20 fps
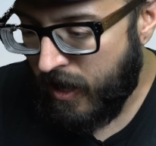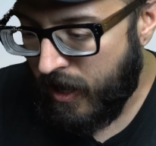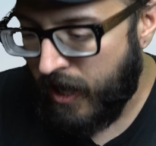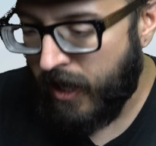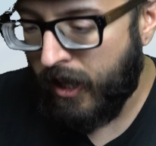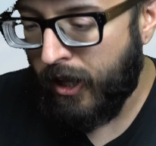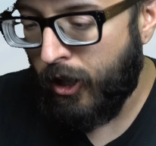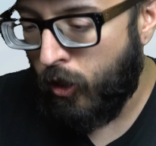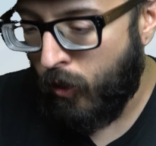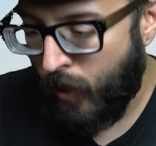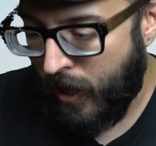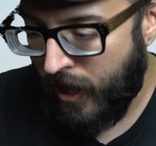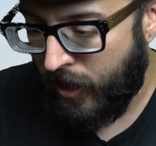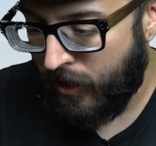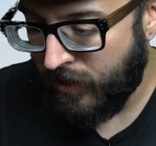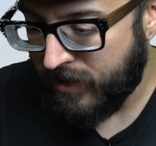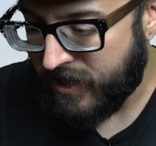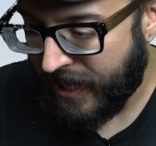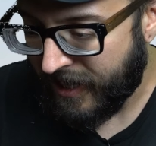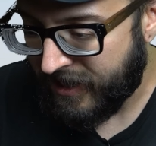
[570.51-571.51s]

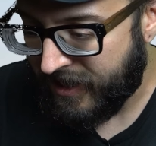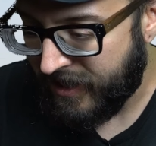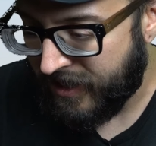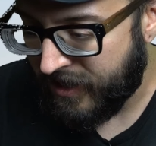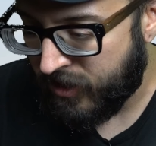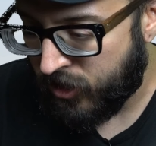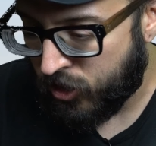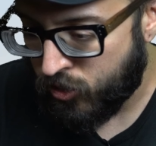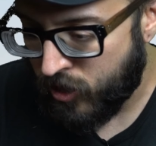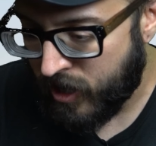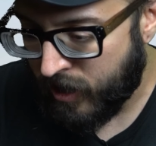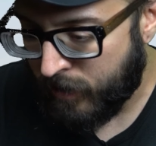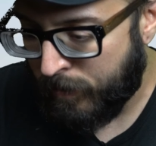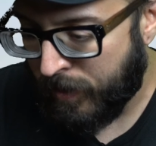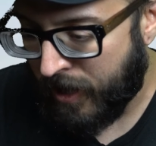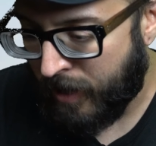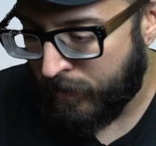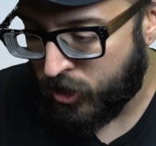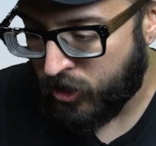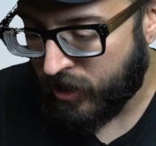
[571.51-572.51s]
LOL. Texas is strict,
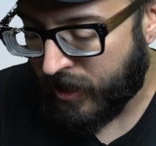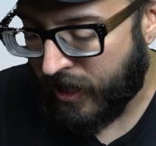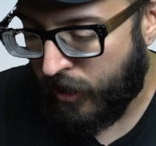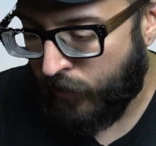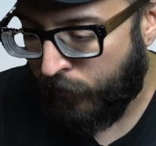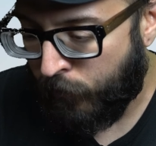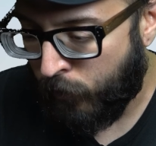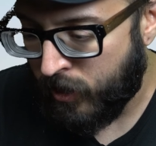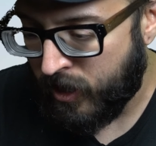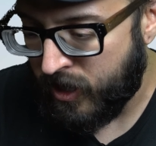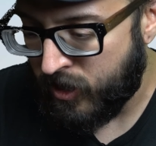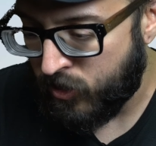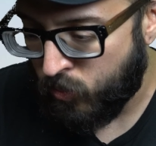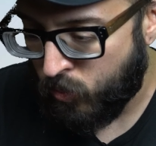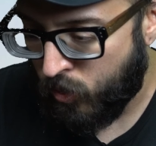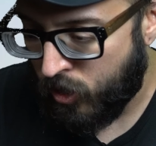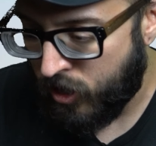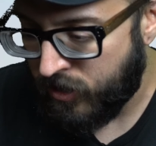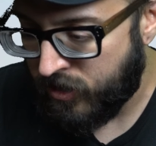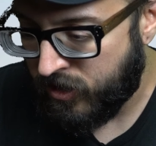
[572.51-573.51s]
but I'm sure California is
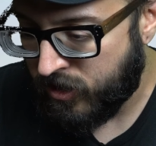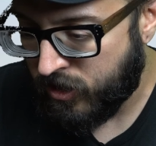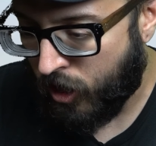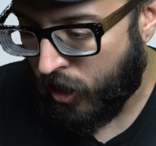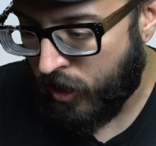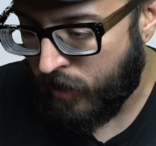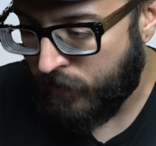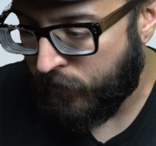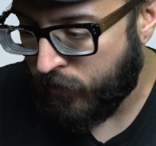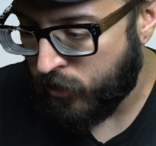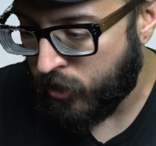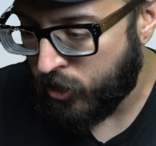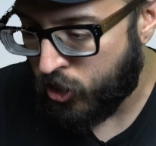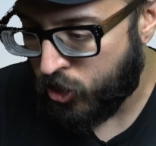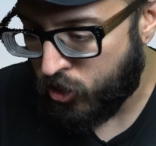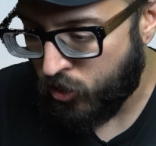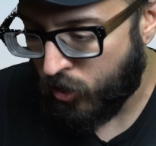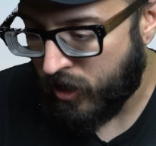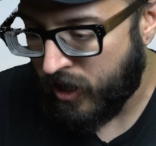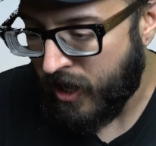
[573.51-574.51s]
worse. Sorry for the
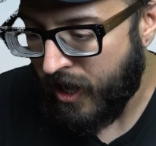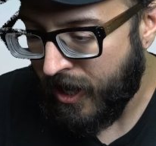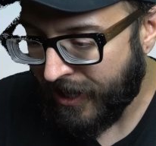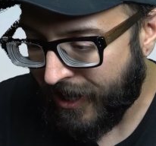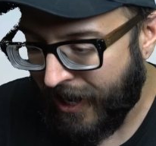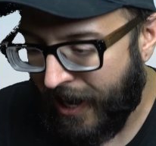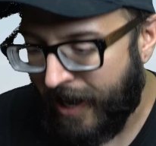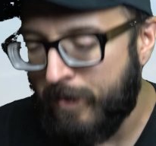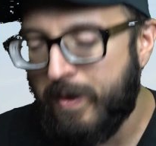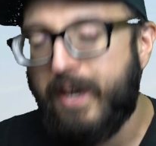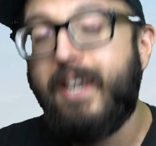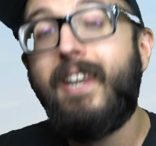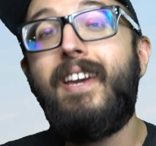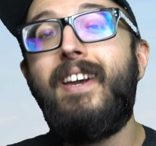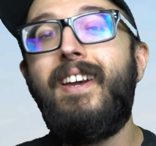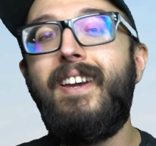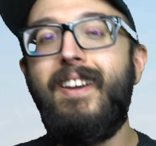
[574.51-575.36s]
short comment.